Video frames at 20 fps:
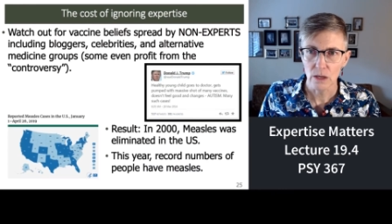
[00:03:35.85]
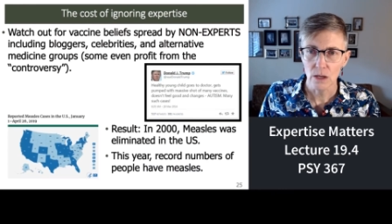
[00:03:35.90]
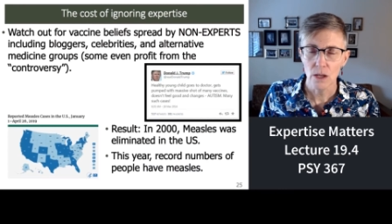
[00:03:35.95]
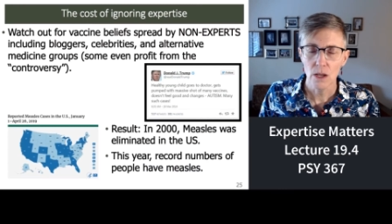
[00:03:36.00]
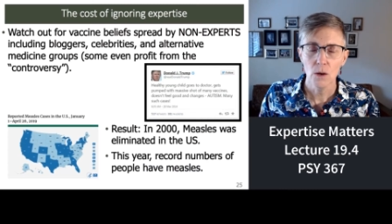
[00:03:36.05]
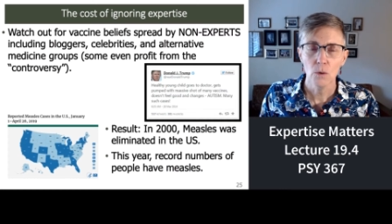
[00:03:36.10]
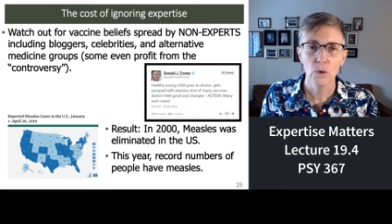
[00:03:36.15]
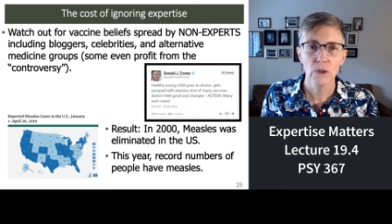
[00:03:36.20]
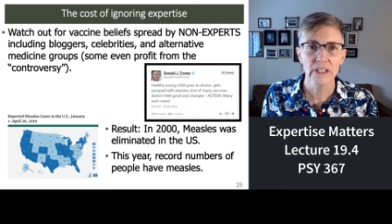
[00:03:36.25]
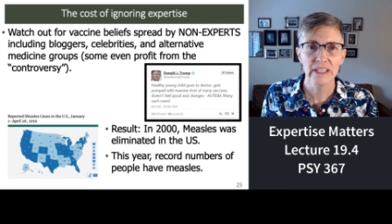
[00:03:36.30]

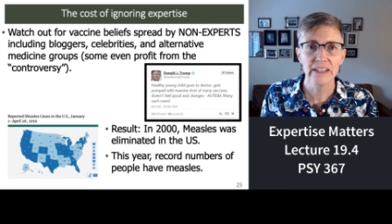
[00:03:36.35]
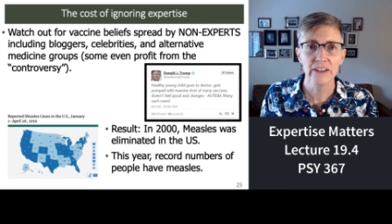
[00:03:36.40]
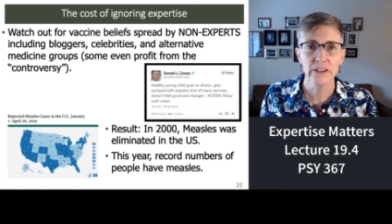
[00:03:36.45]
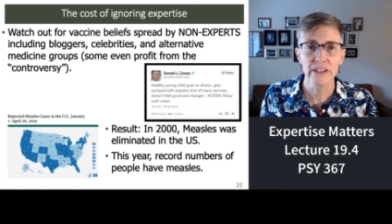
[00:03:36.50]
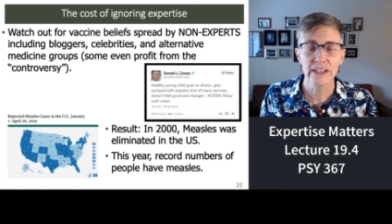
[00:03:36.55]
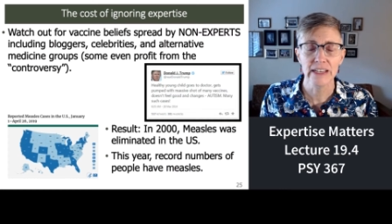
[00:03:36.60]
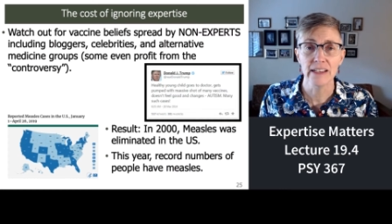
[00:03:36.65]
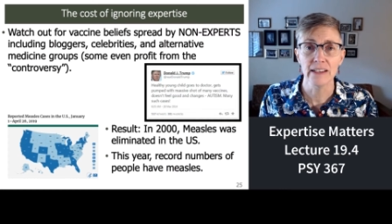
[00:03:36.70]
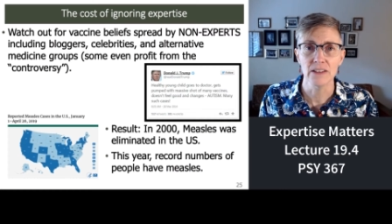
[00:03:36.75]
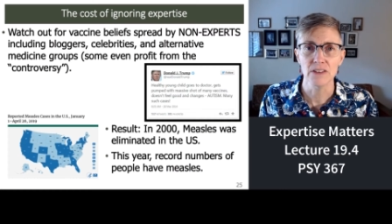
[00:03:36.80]
Well, here it
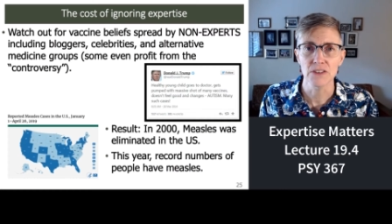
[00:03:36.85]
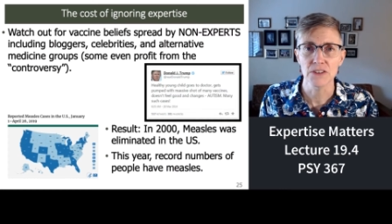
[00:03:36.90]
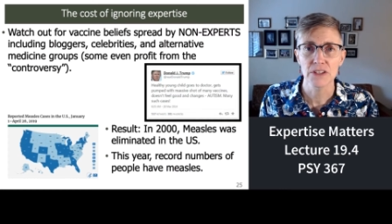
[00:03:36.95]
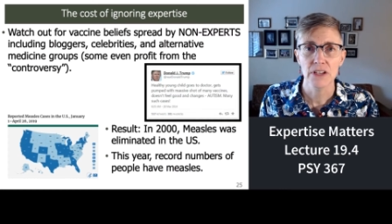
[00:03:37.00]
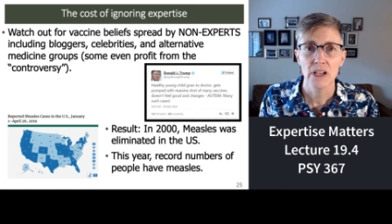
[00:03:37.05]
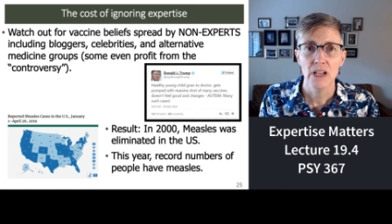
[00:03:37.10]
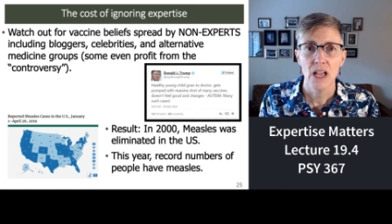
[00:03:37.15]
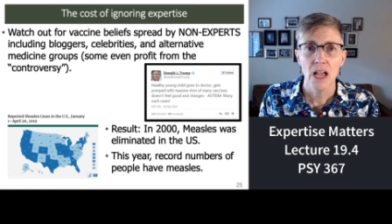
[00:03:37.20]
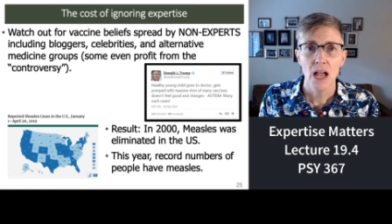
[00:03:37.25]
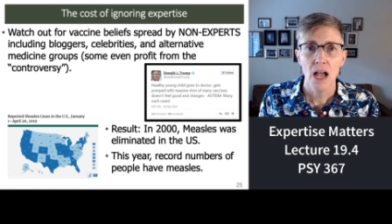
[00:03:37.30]
is.
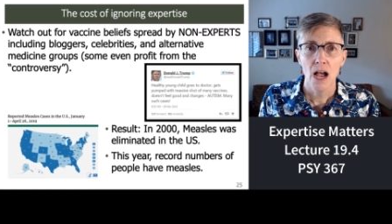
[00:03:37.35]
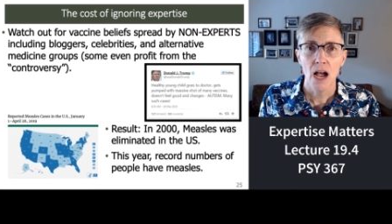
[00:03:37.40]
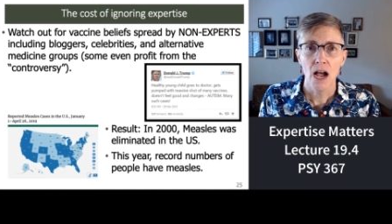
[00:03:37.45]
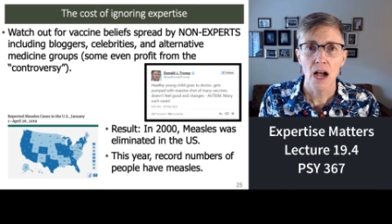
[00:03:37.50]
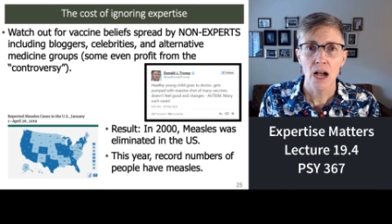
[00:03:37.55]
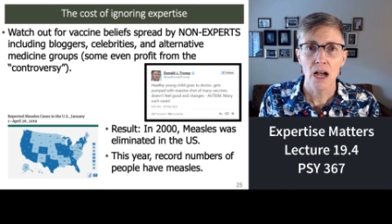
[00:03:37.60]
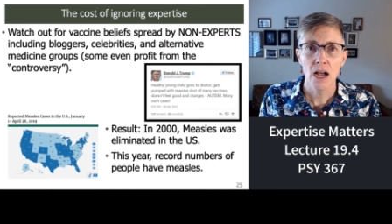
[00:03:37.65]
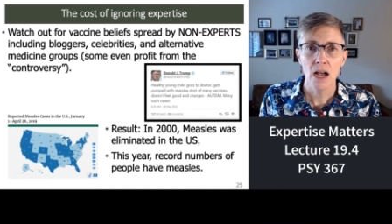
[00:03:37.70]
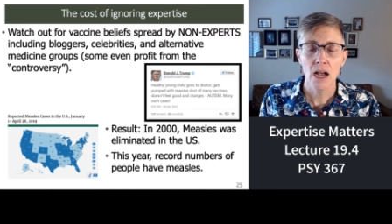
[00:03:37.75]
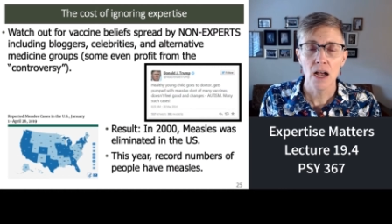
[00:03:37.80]

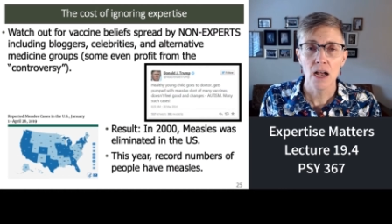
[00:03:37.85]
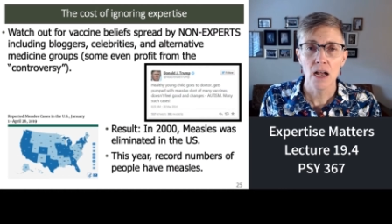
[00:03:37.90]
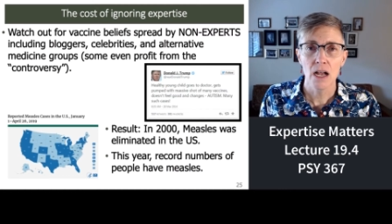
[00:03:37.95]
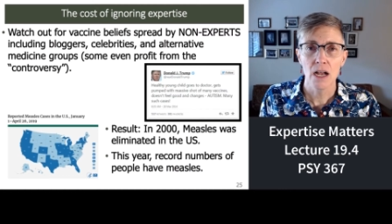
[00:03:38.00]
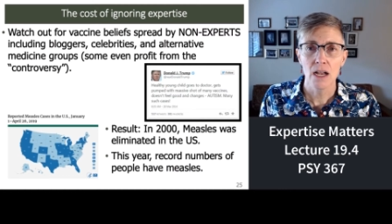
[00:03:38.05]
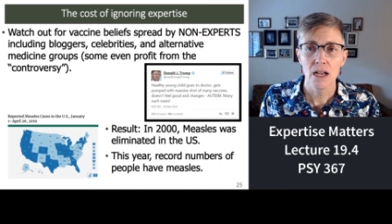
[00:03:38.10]
Uh,